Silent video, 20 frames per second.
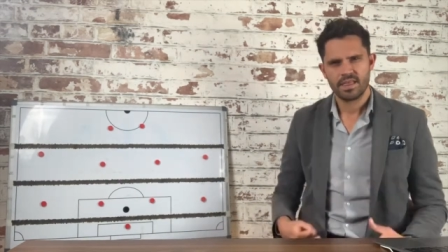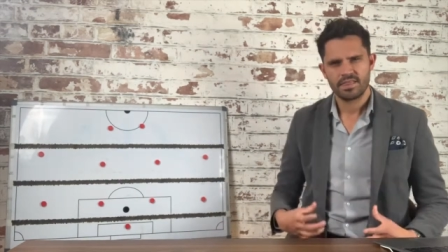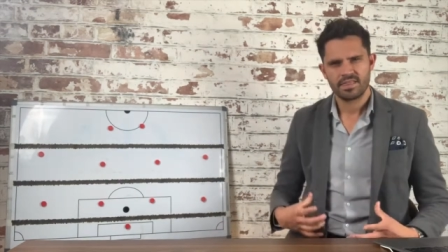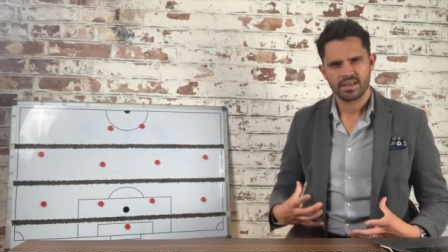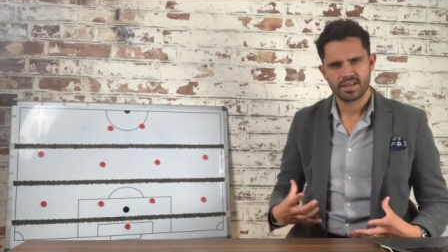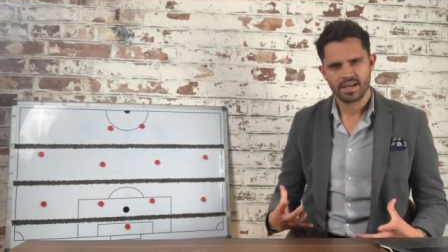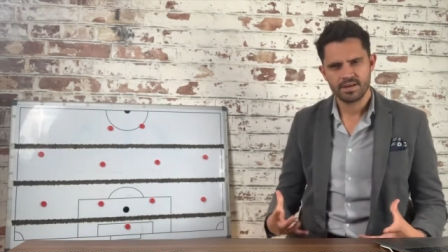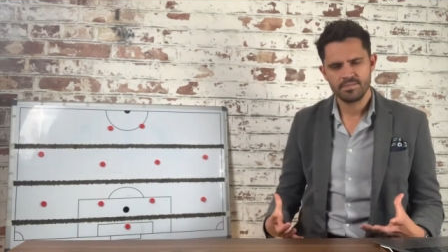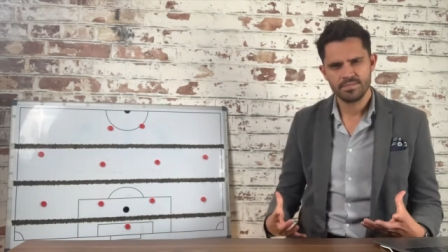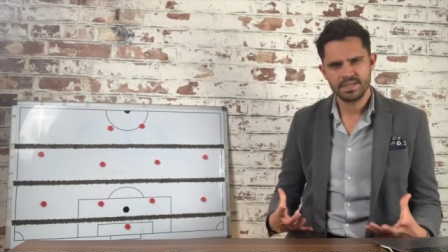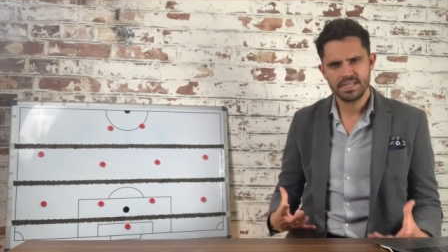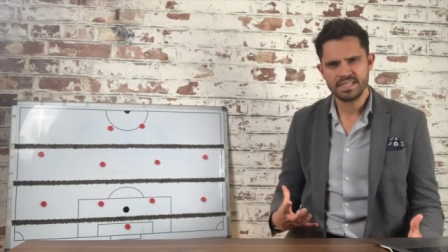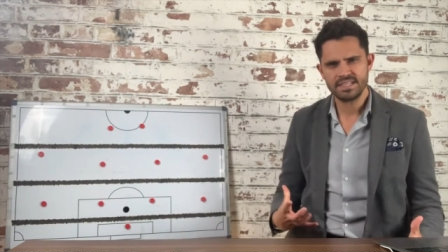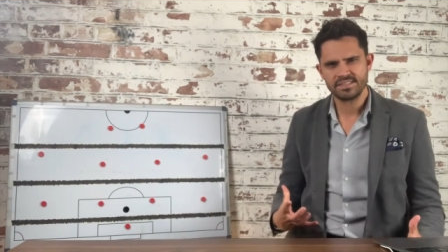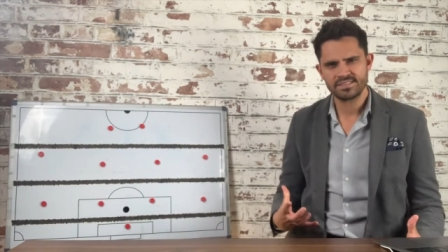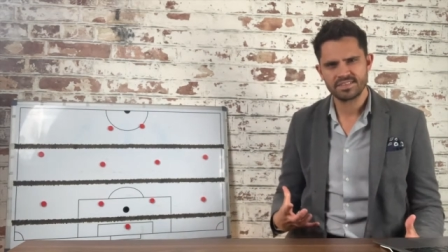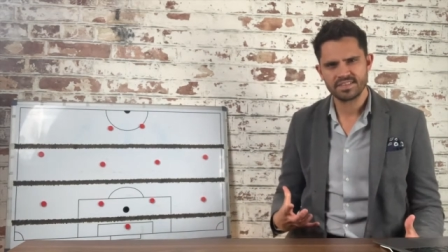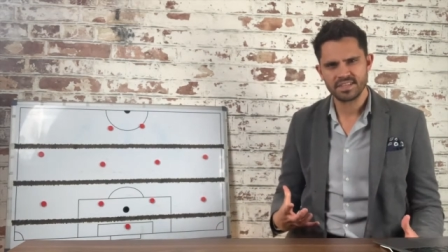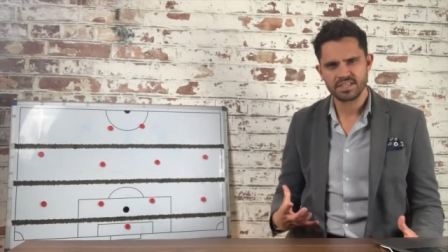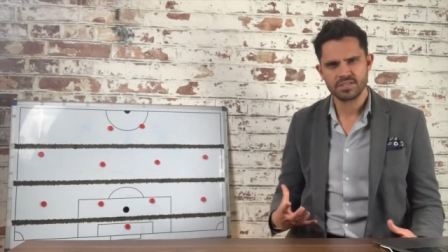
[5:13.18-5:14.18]
The
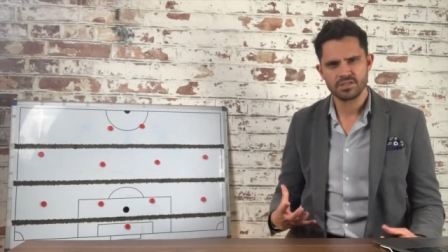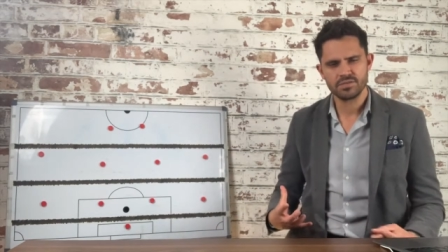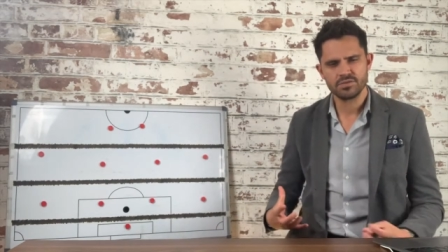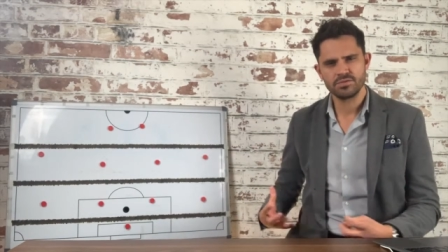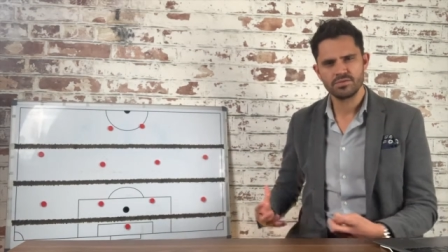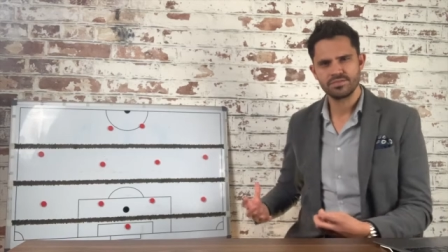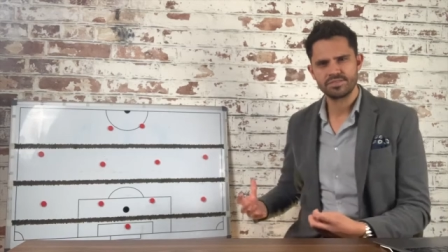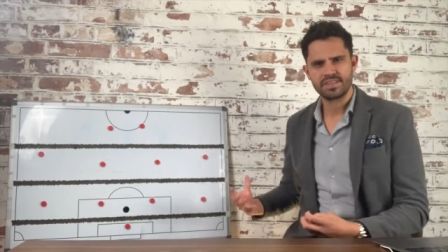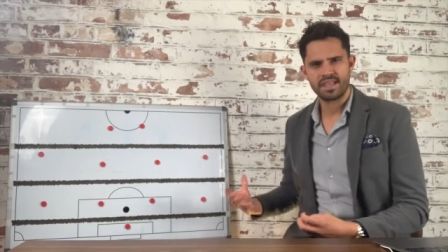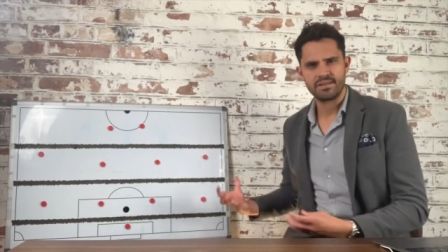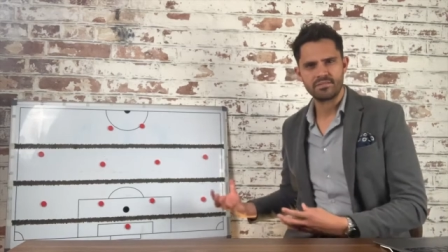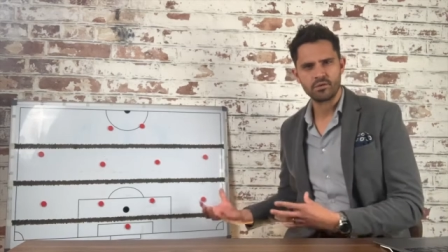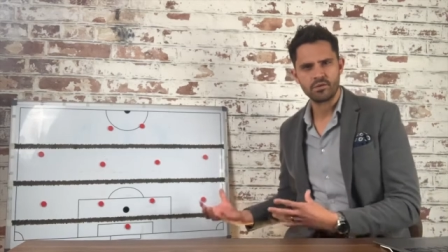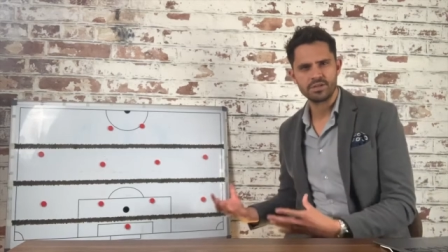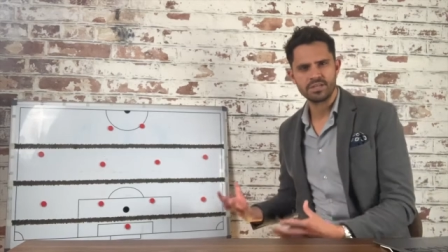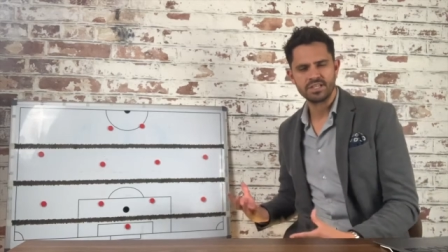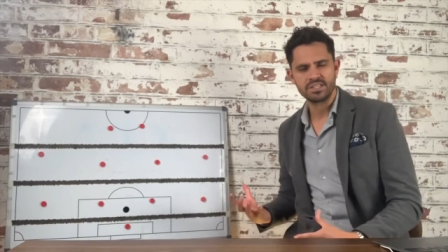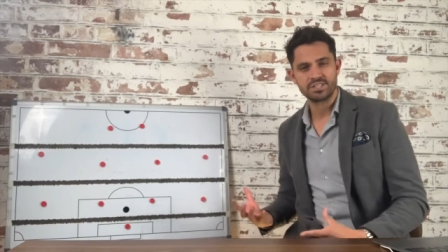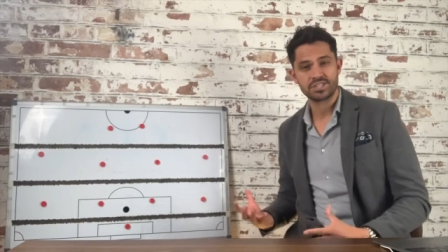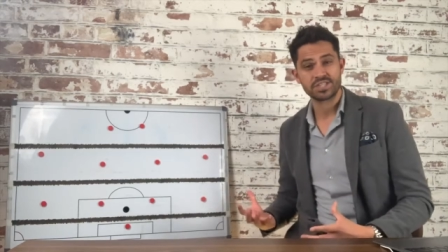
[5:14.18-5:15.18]
companies that use their
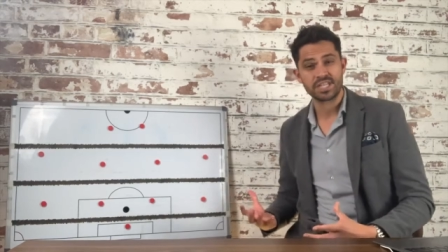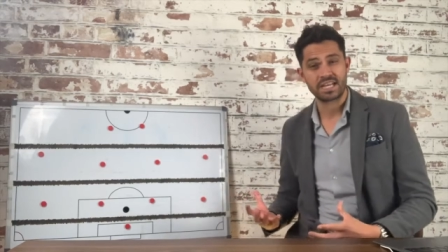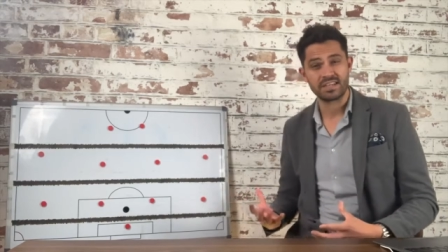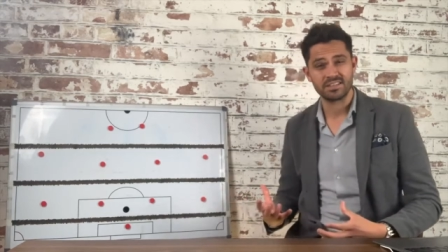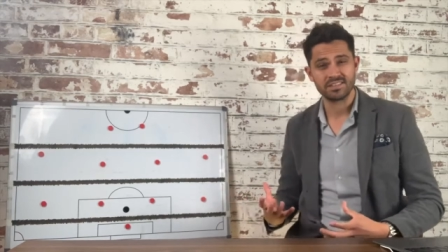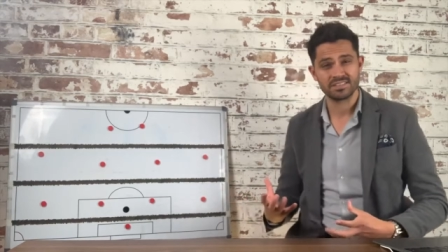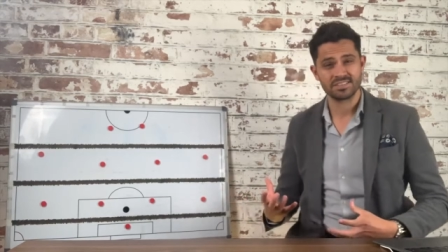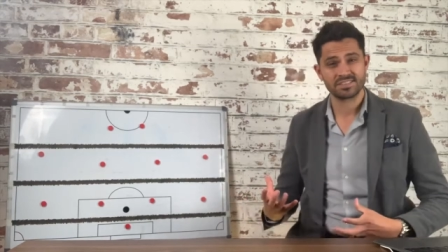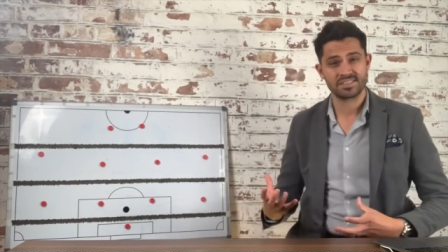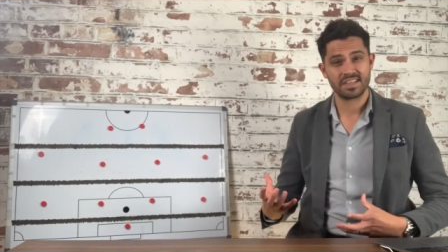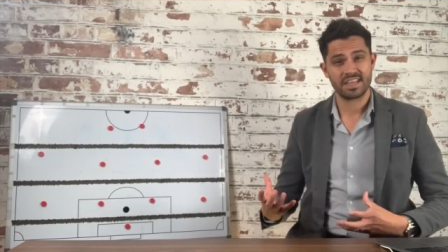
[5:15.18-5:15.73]
audience channels